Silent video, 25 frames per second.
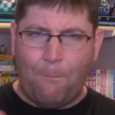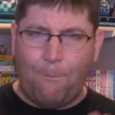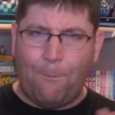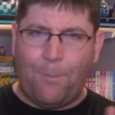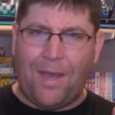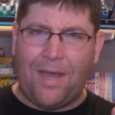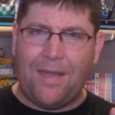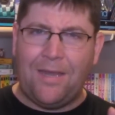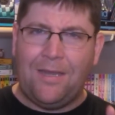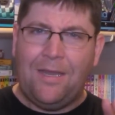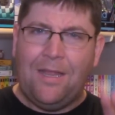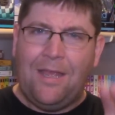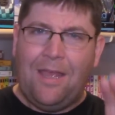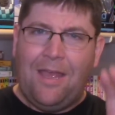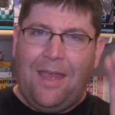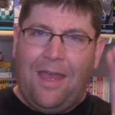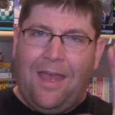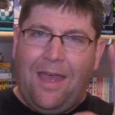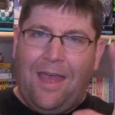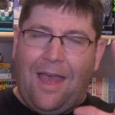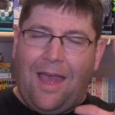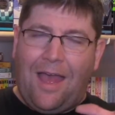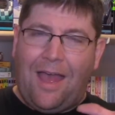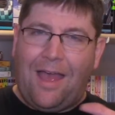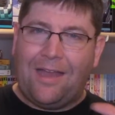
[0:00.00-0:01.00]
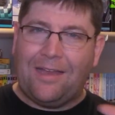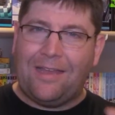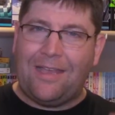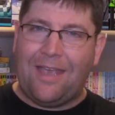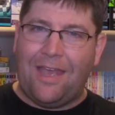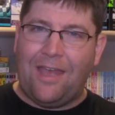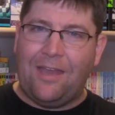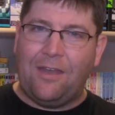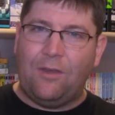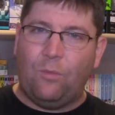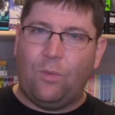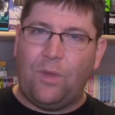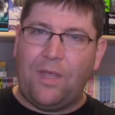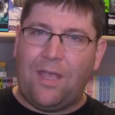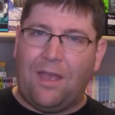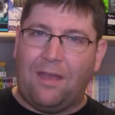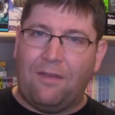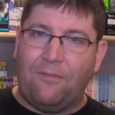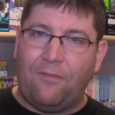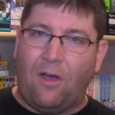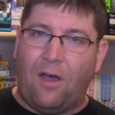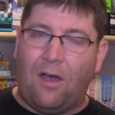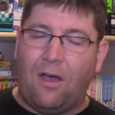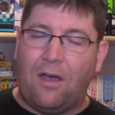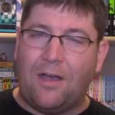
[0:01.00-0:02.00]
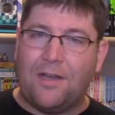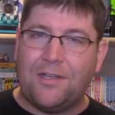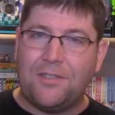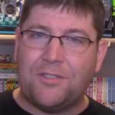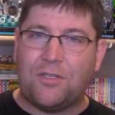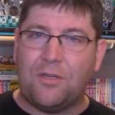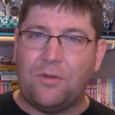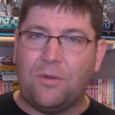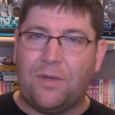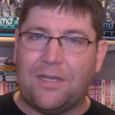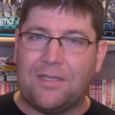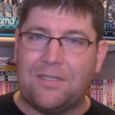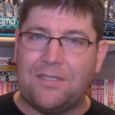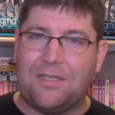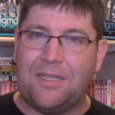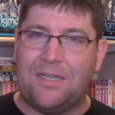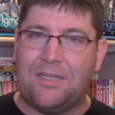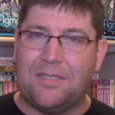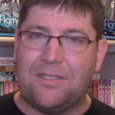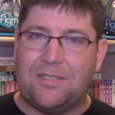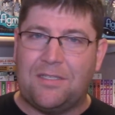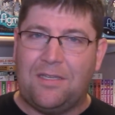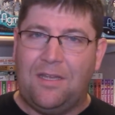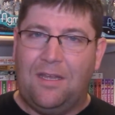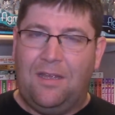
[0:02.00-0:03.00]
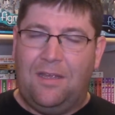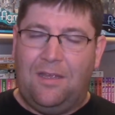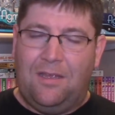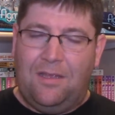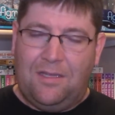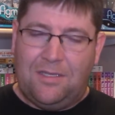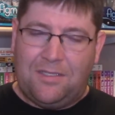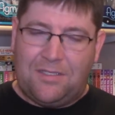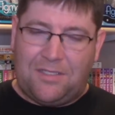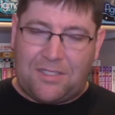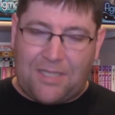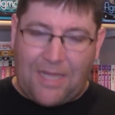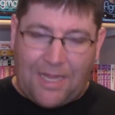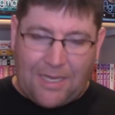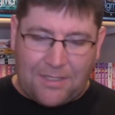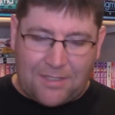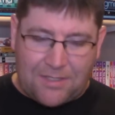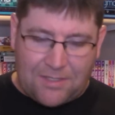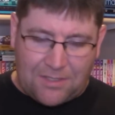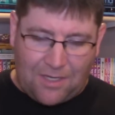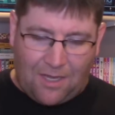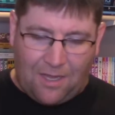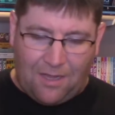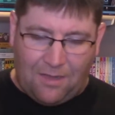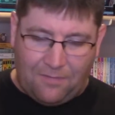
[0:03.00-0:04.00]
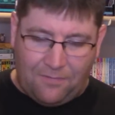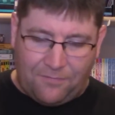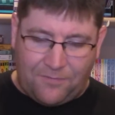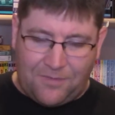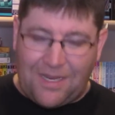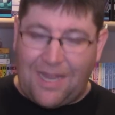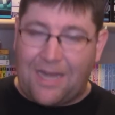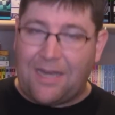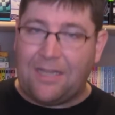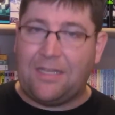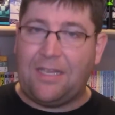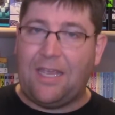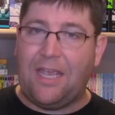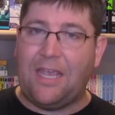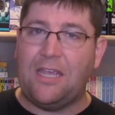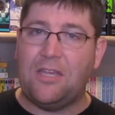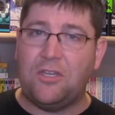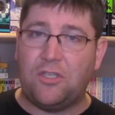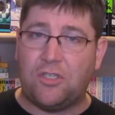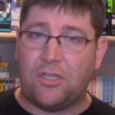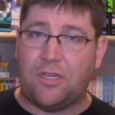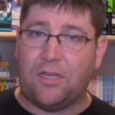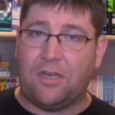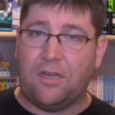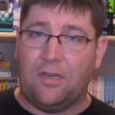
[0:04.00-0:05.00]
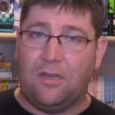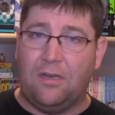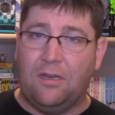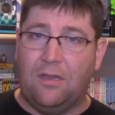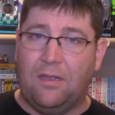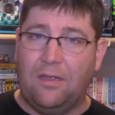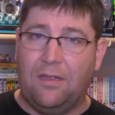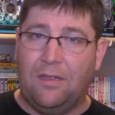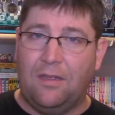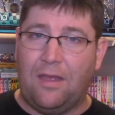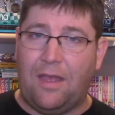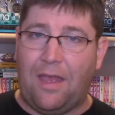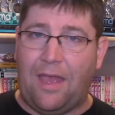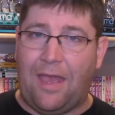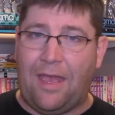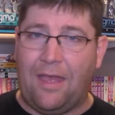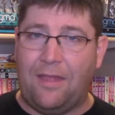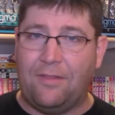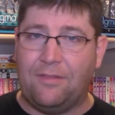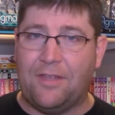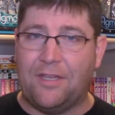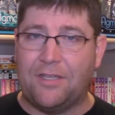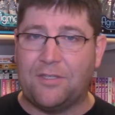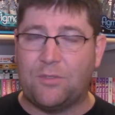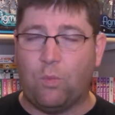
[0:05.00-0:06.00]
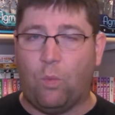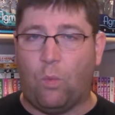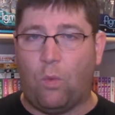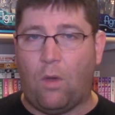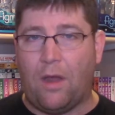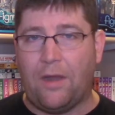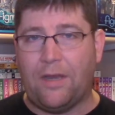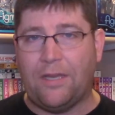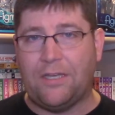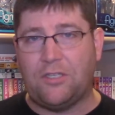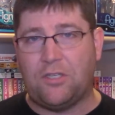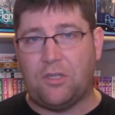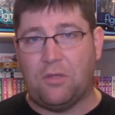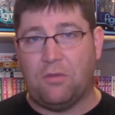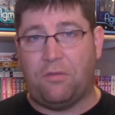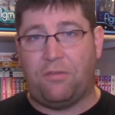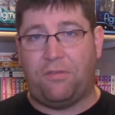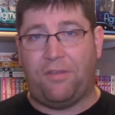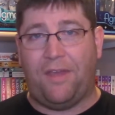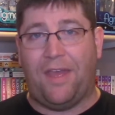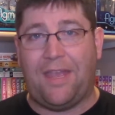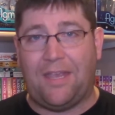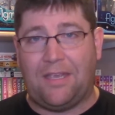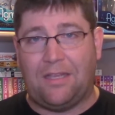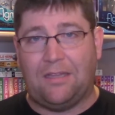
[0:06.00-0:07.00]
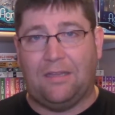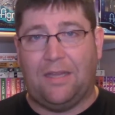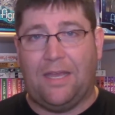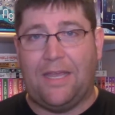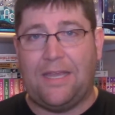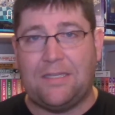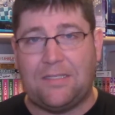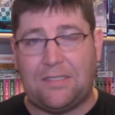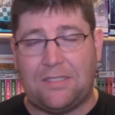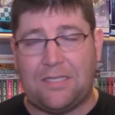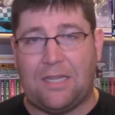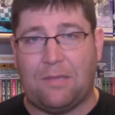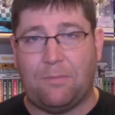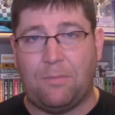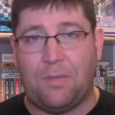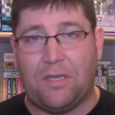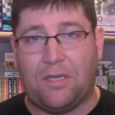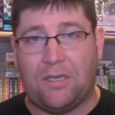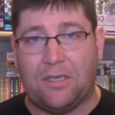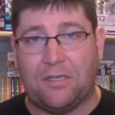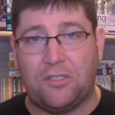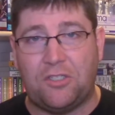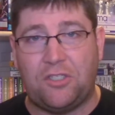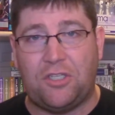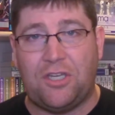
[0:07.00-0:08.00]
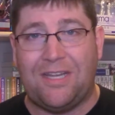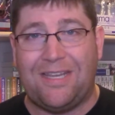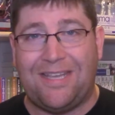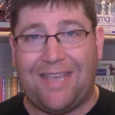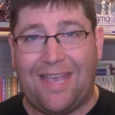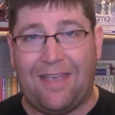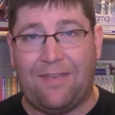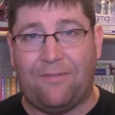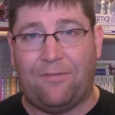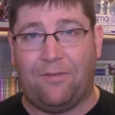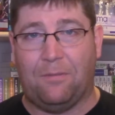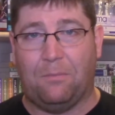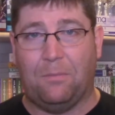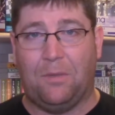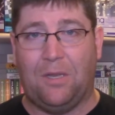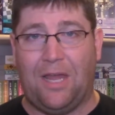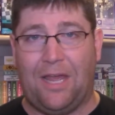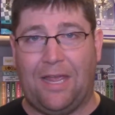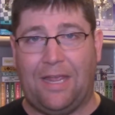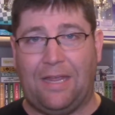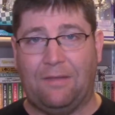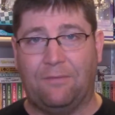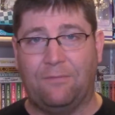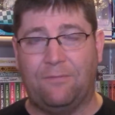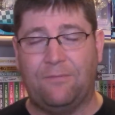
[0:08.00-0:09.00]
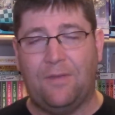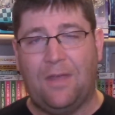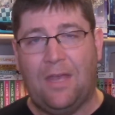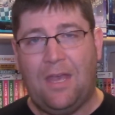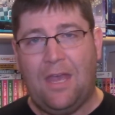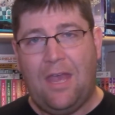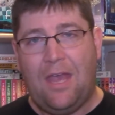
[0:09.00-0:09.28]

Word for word: But again, we have Oz who has this sense of dedication and this wanting to thank Lacie because she gave him life.